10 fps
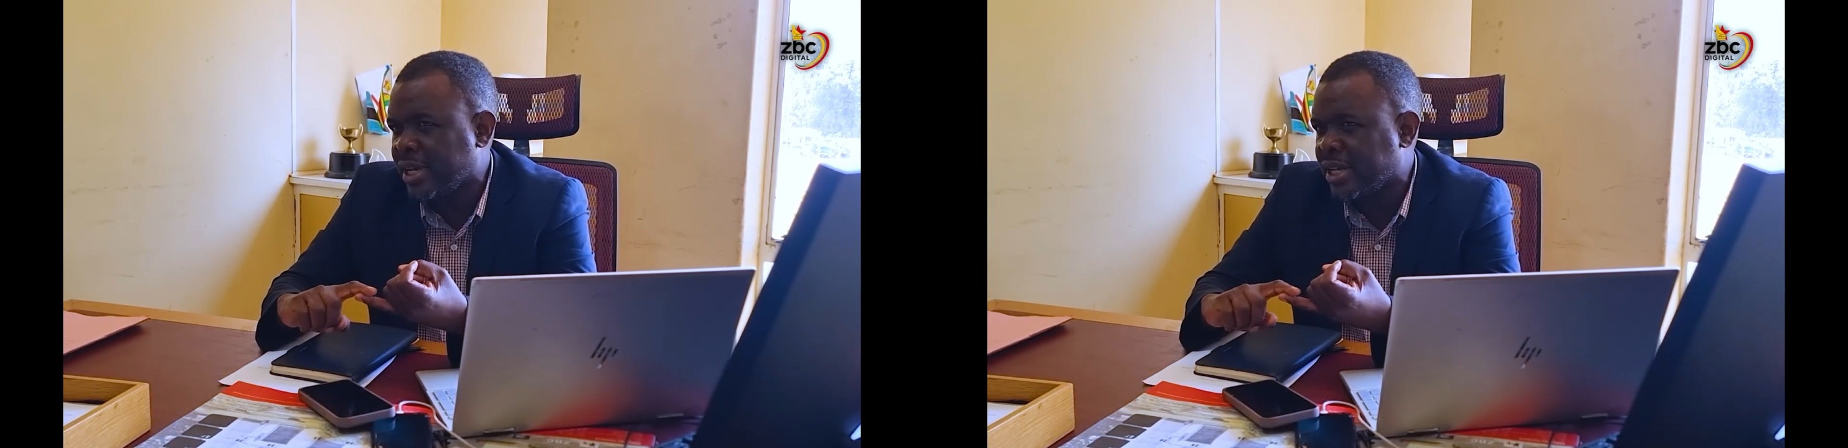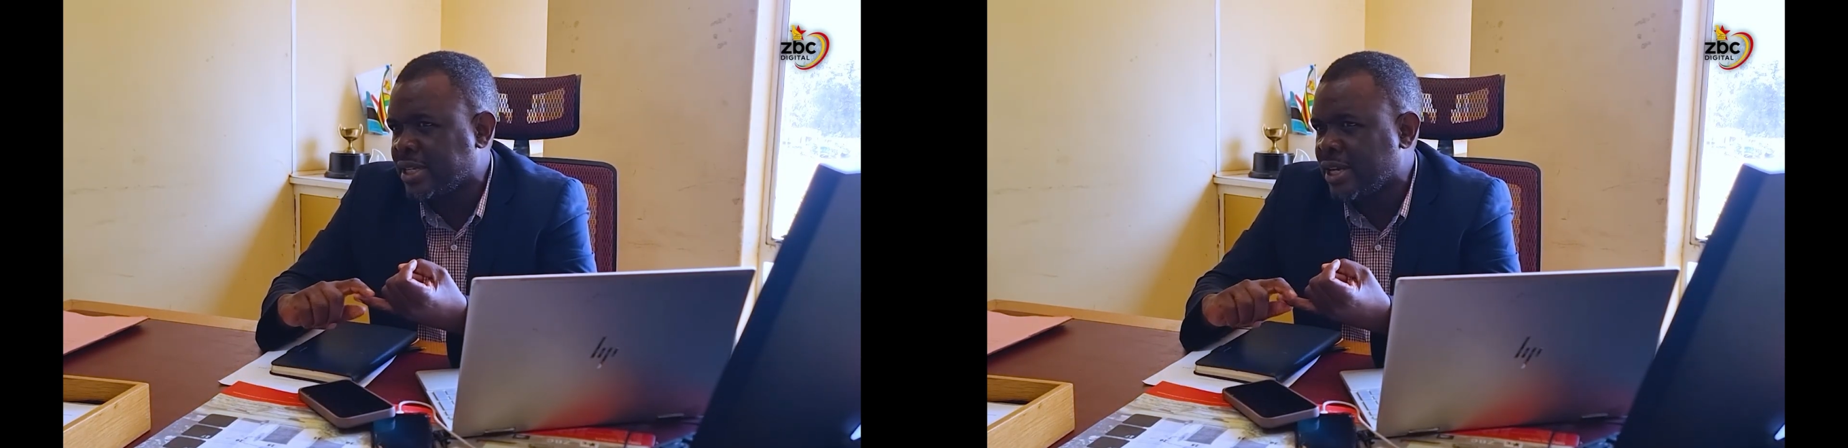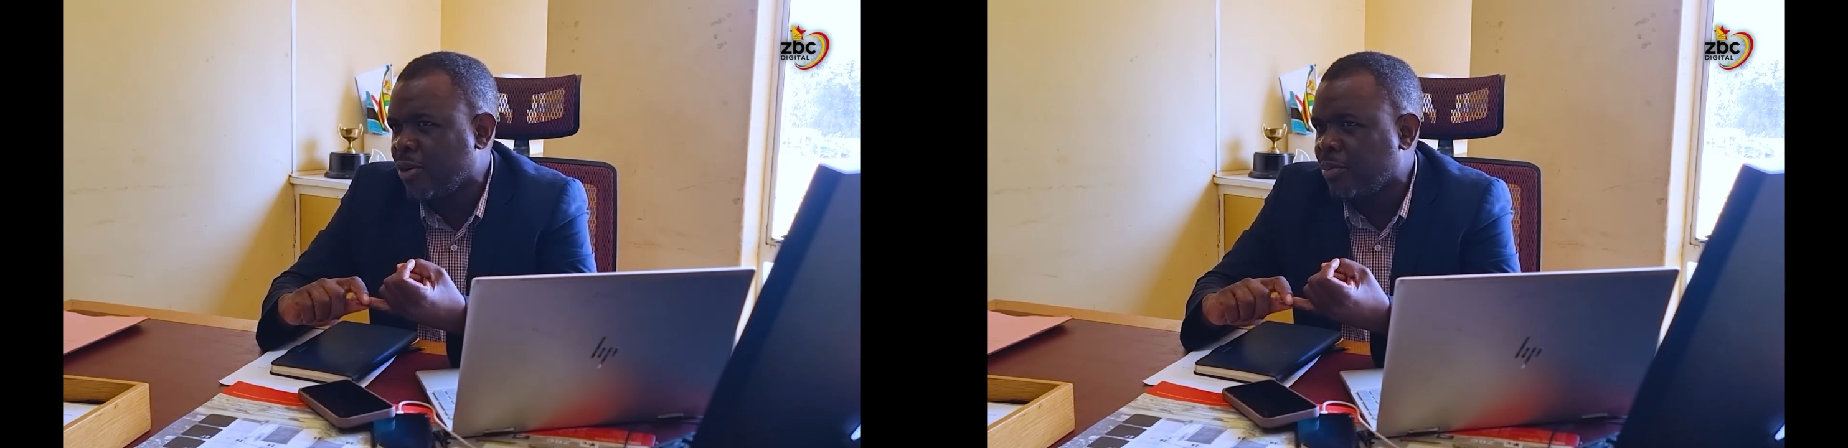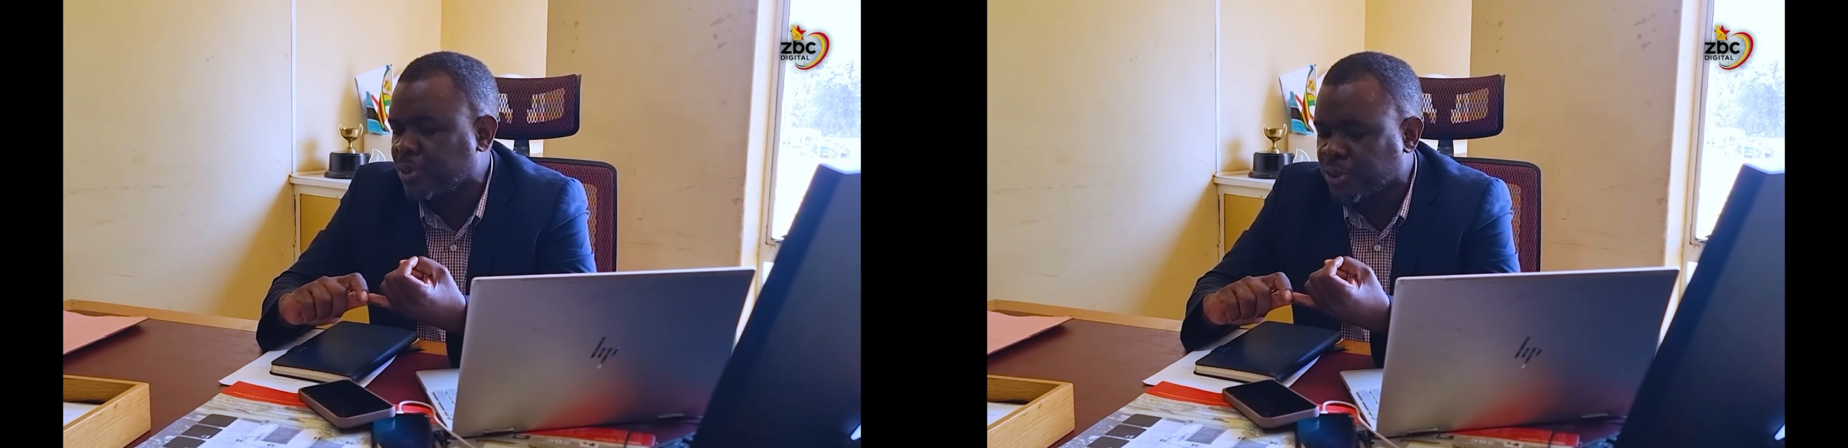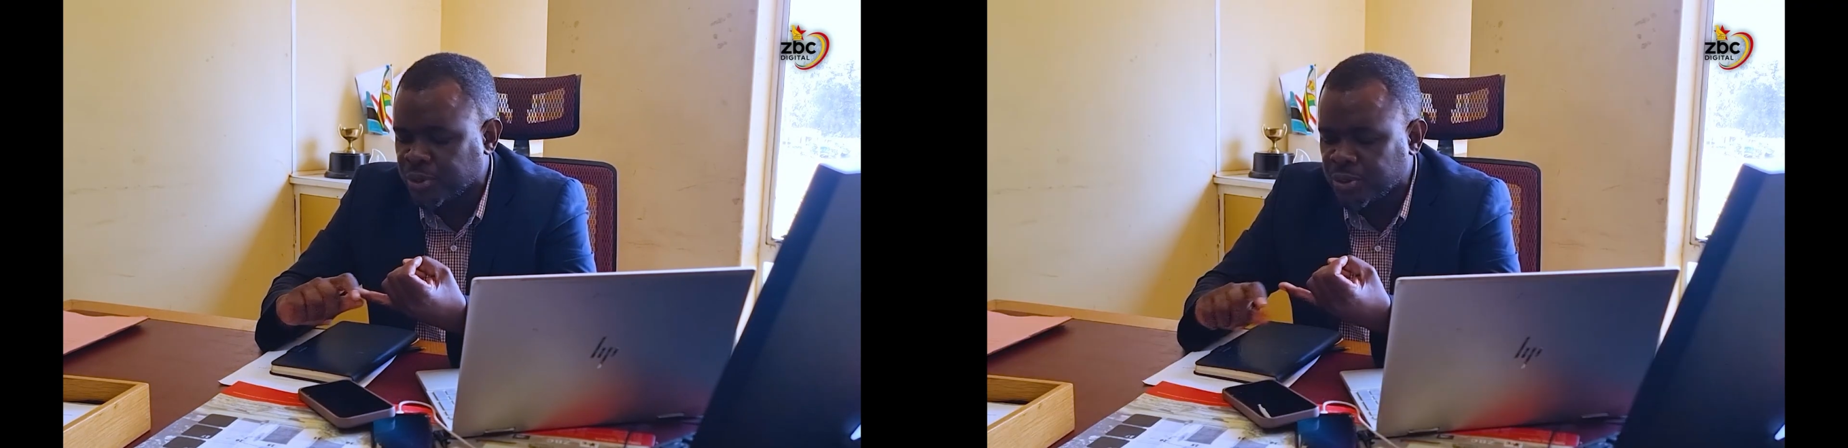he had now
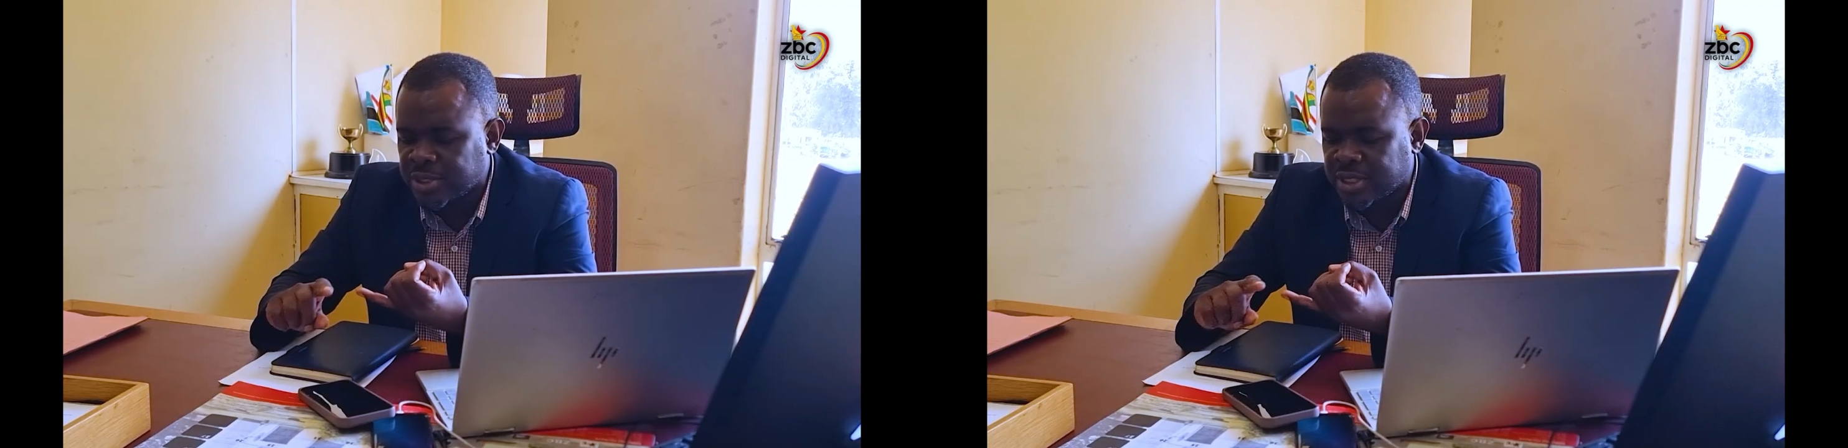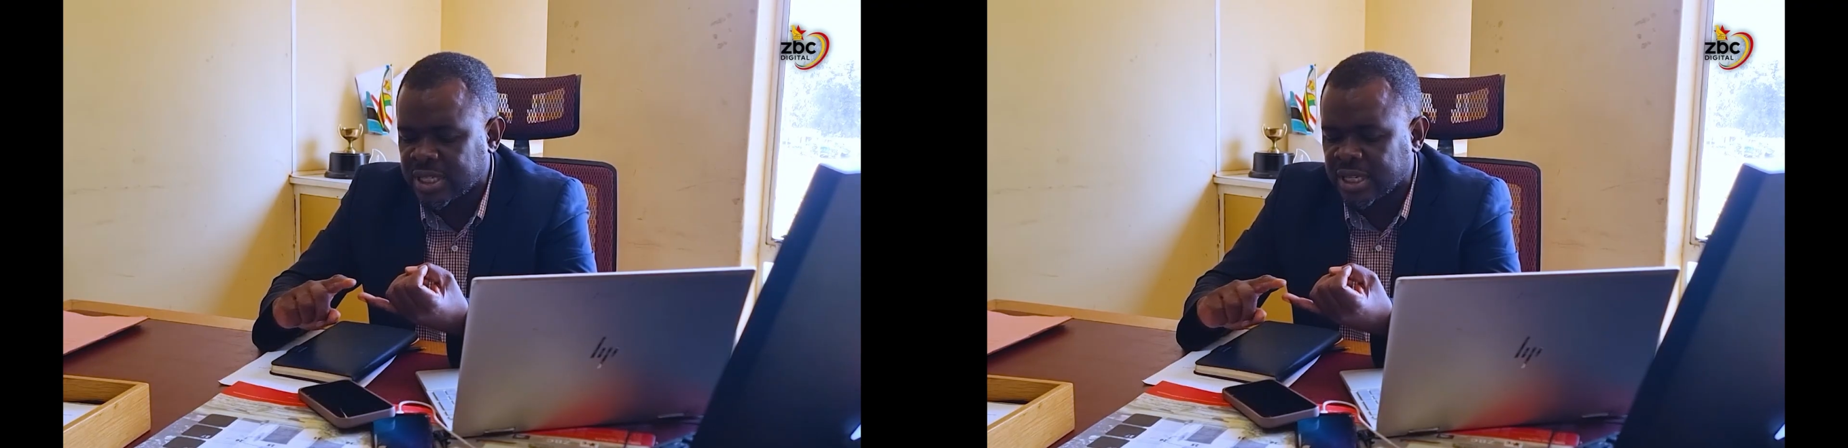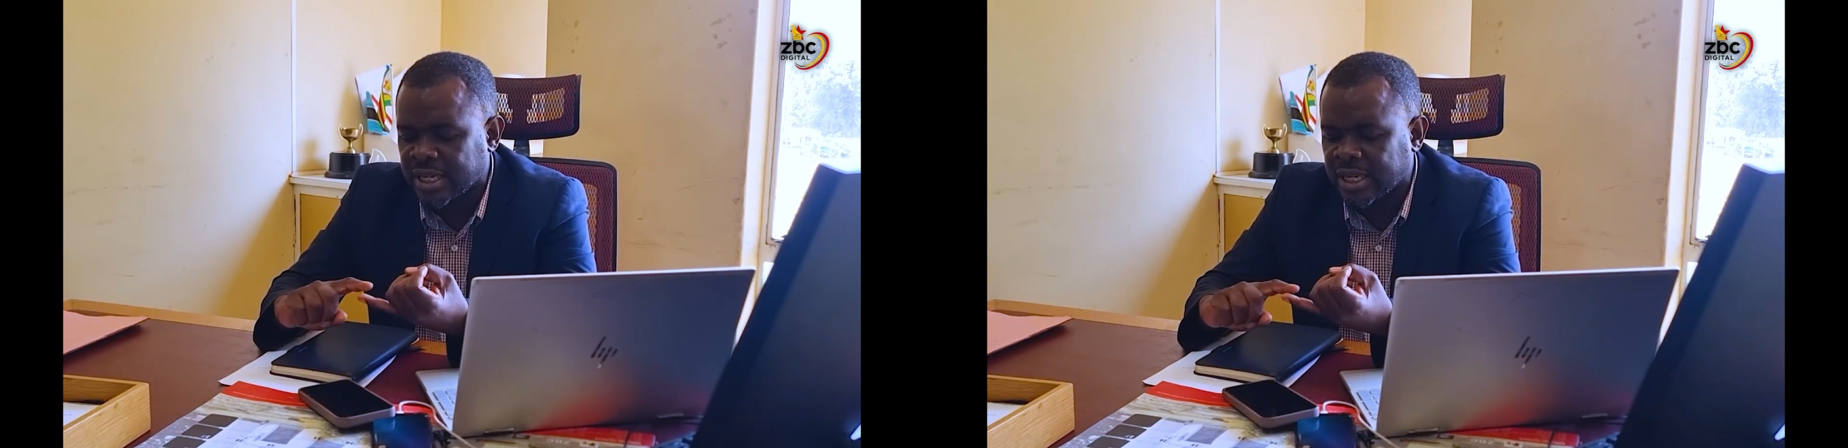produced the